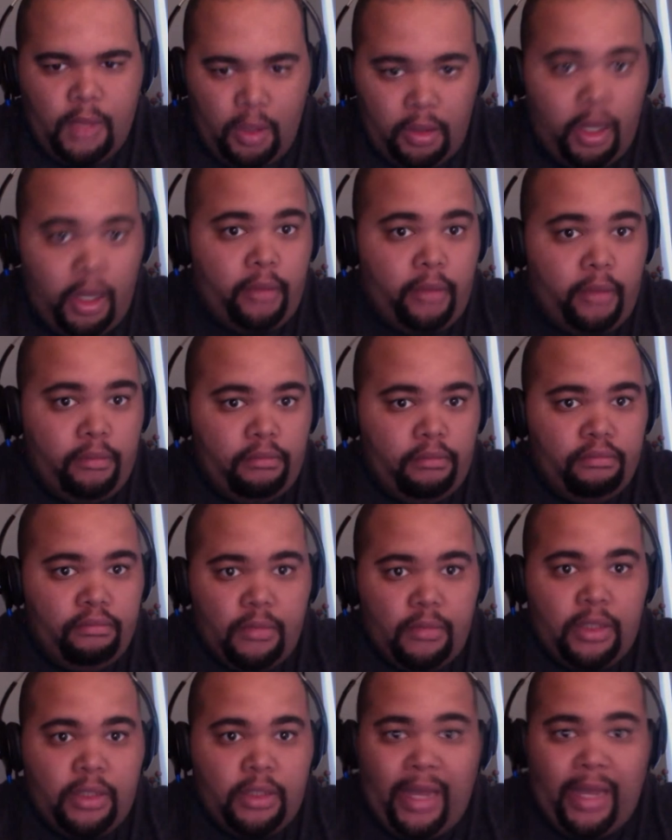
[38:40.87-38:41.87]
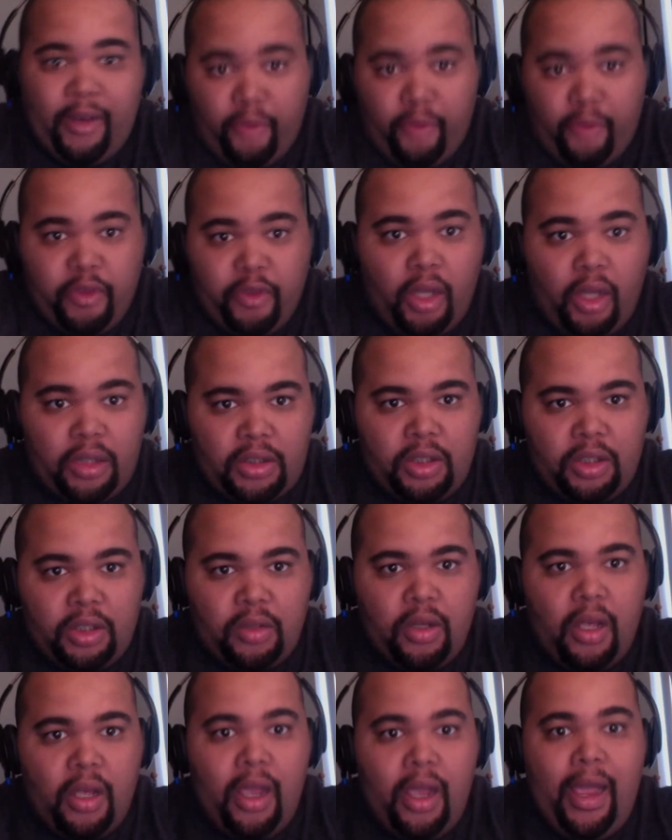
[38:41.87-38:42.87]
Because I agree with you also, too.
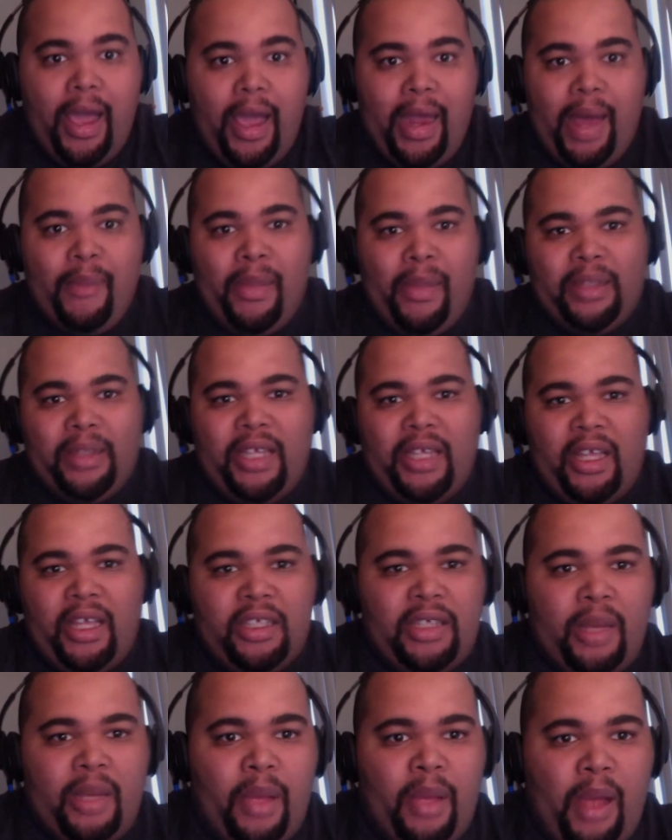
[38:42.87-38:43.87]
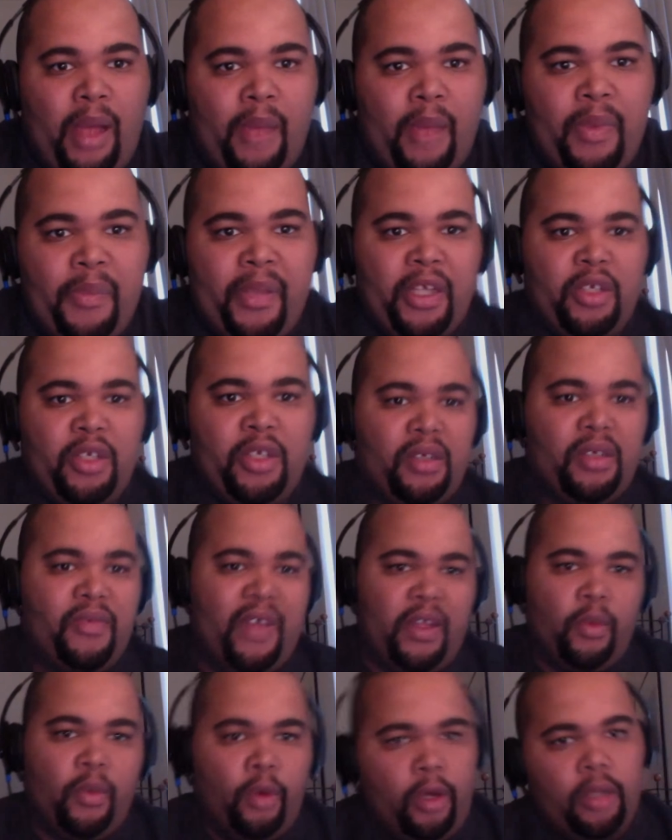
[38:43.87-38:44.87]
And I'm not saying it because I'm the biggest UFC fan
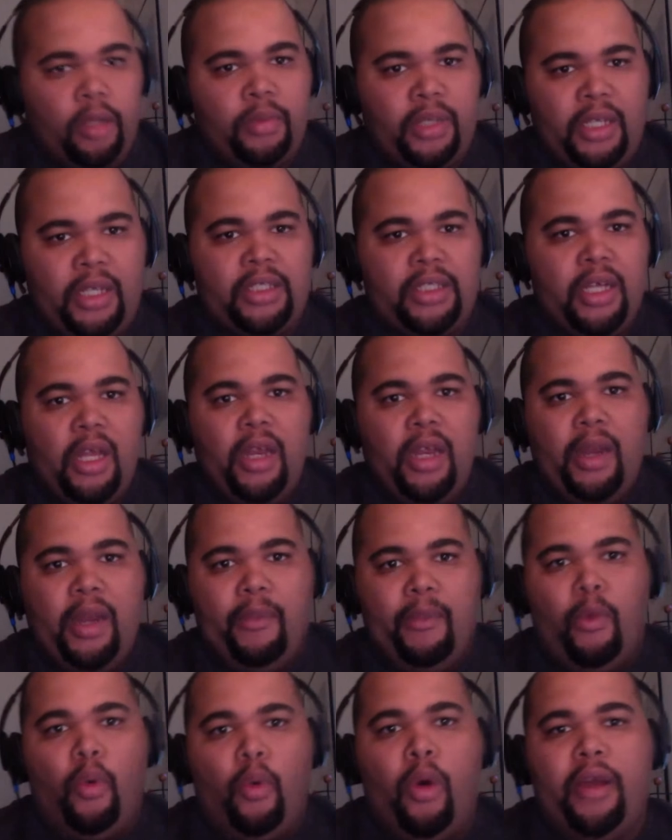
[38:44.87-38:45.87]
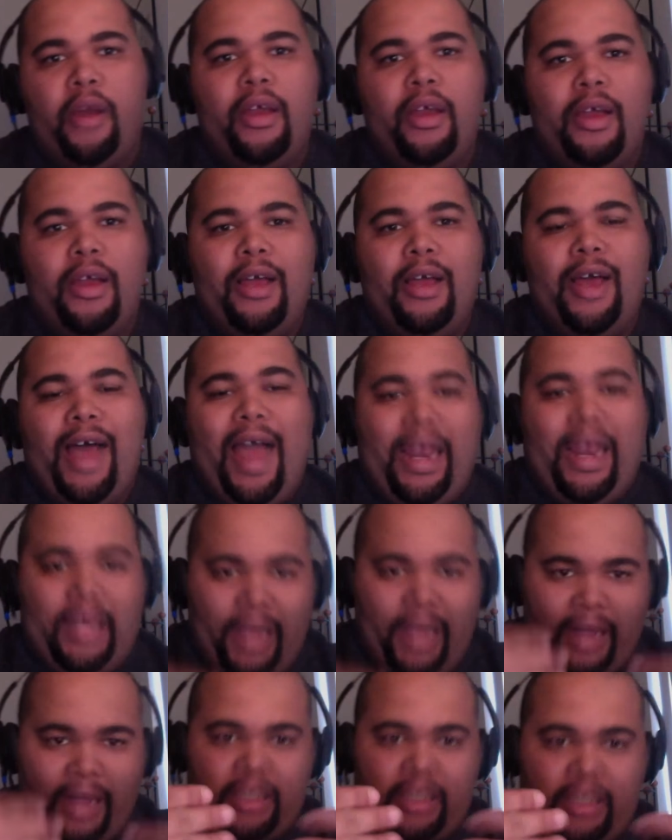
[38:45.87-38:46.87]
in the world because, number one, I
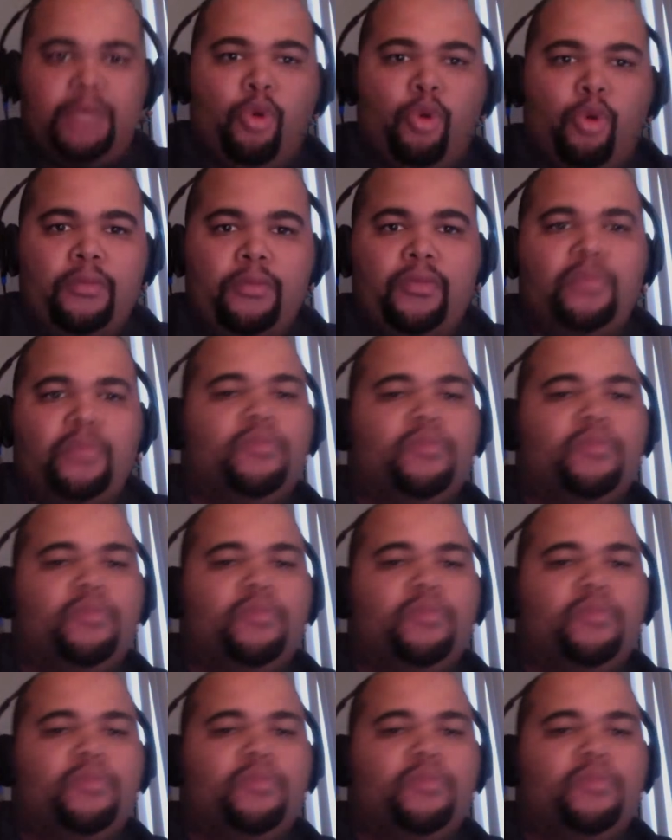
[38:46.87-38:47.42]
like the sport.